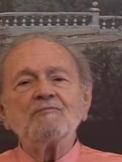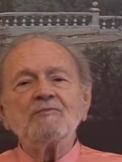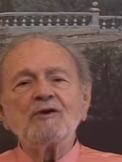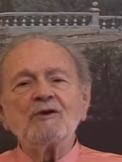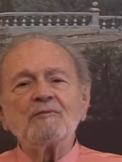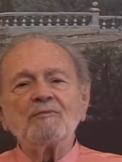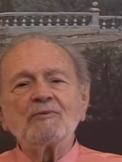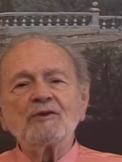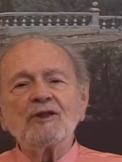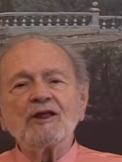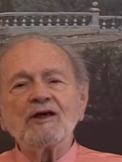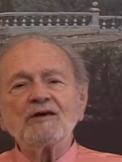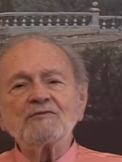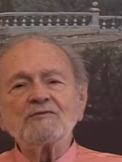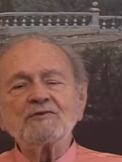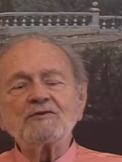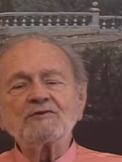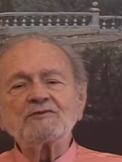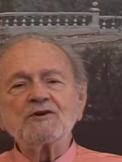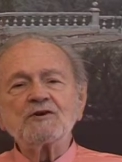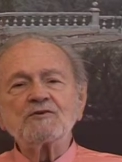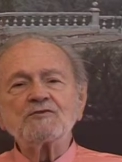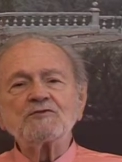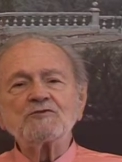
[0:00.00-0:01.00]
People have to
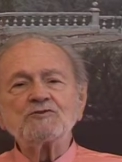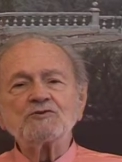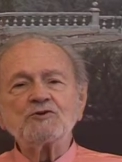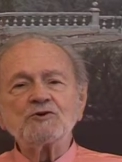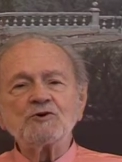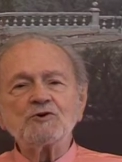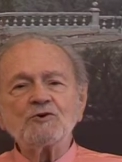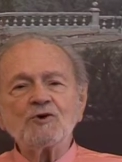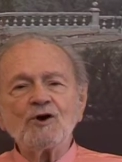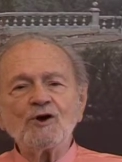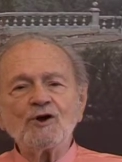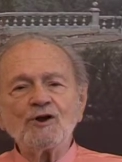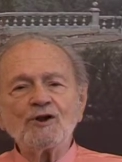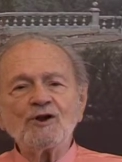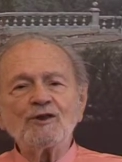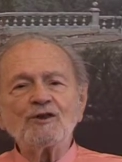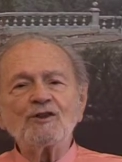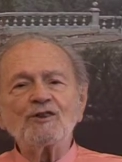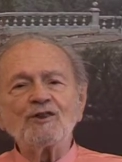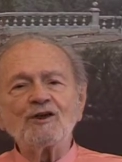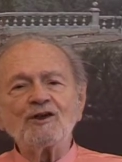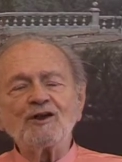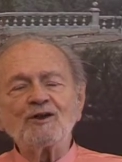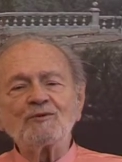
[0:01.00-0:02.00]
sort of chew on it,
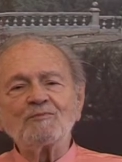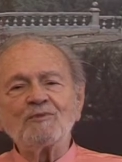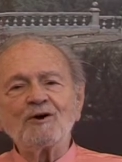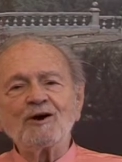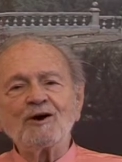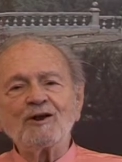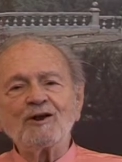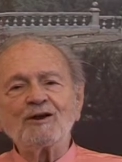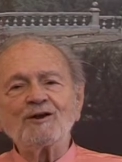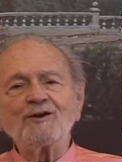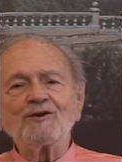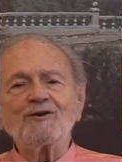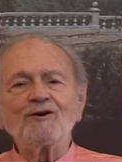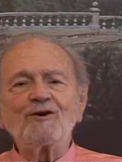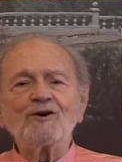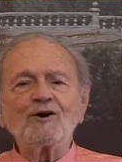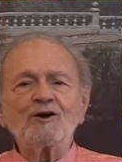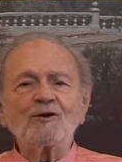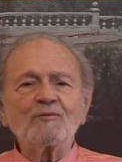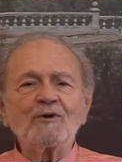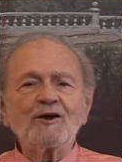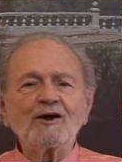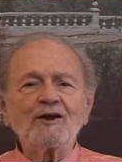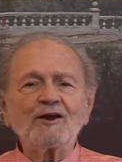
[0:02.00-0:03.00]
think about it,
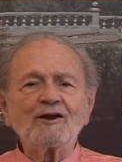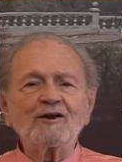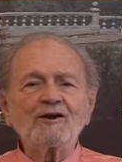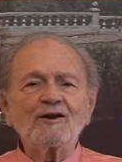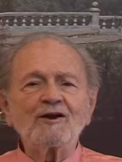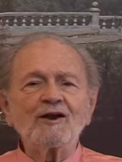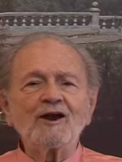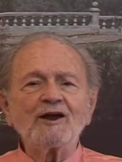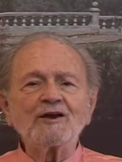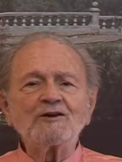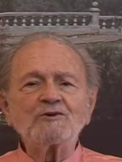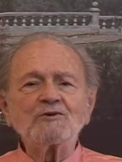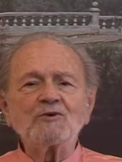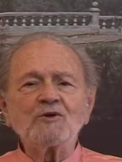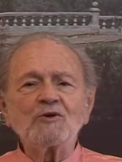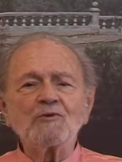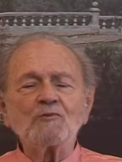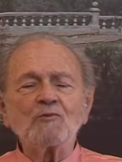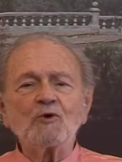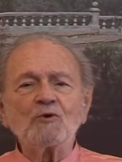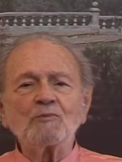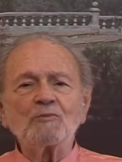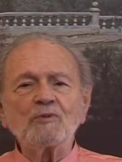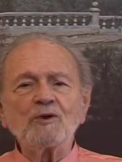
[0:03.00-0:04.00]
talk about it. Gradually,
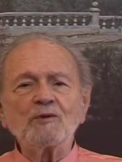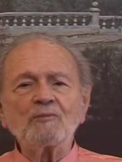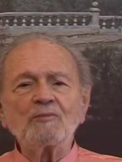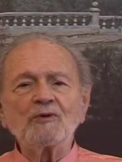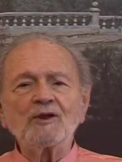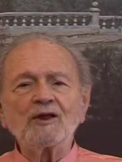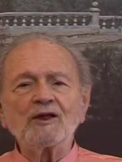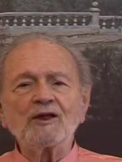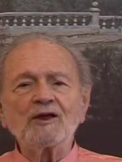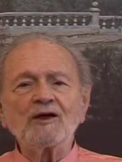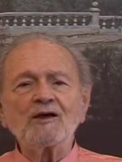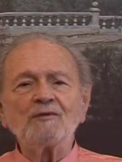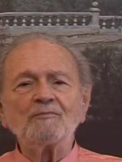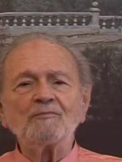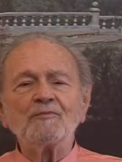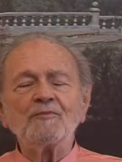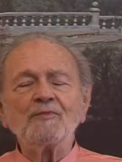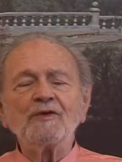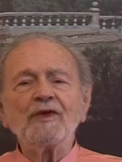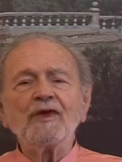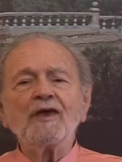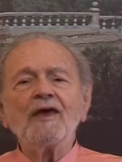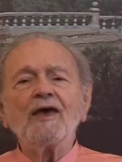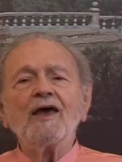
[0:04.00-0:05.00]
more people come.
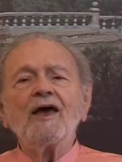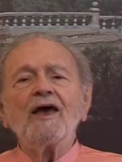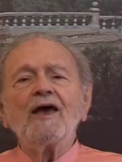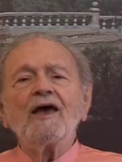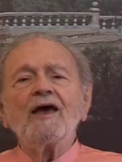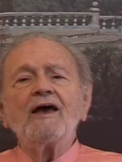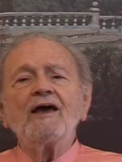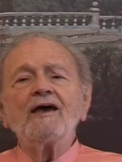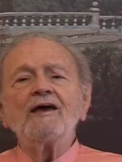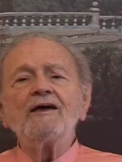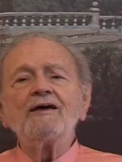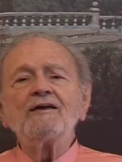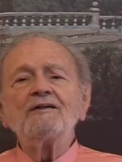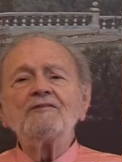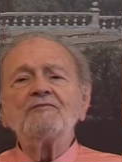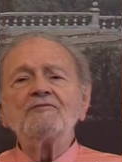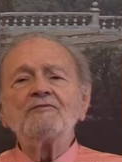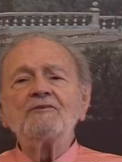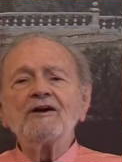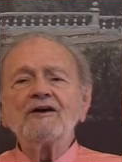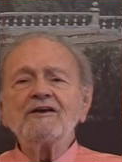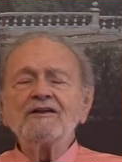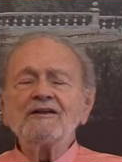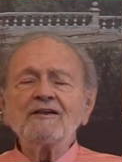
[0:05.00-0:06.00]
And
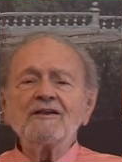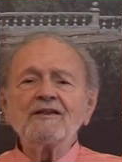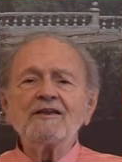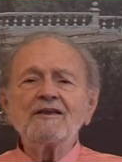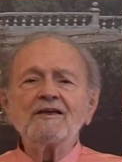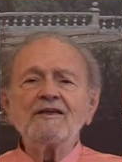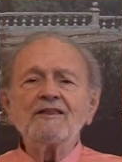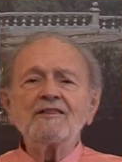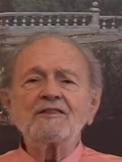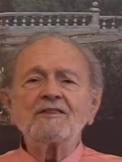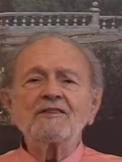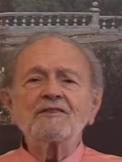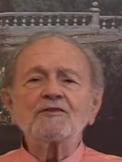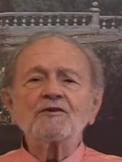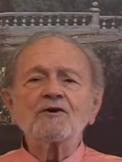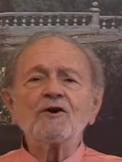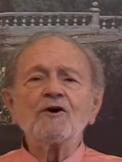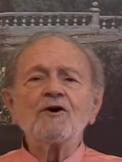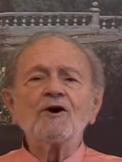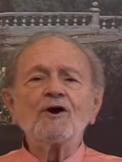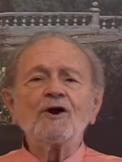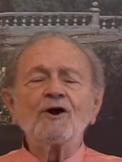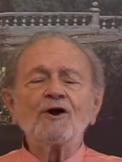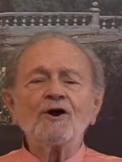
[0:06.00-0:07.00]
finally, the
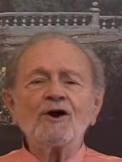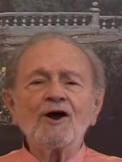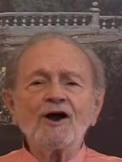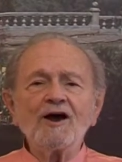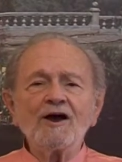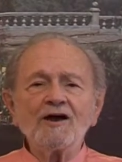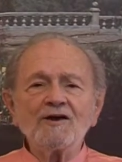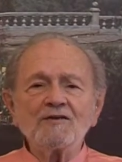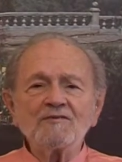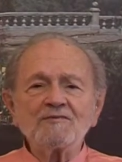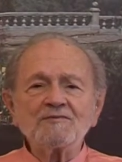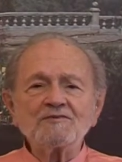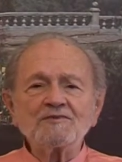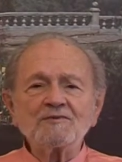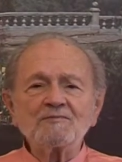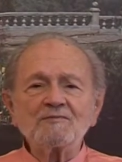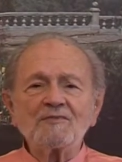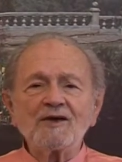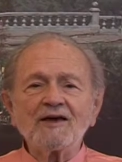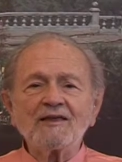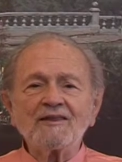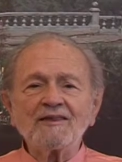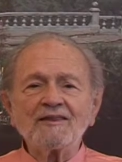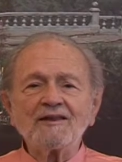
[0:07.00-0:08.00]
throng arrives, and
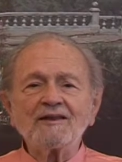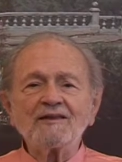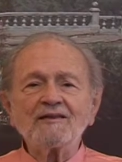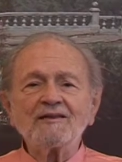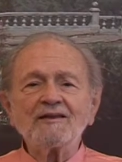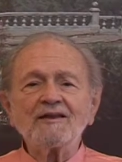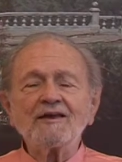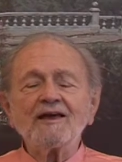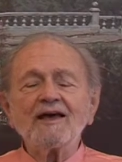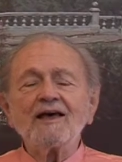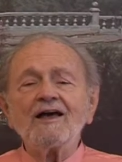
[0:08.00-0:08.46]
by then,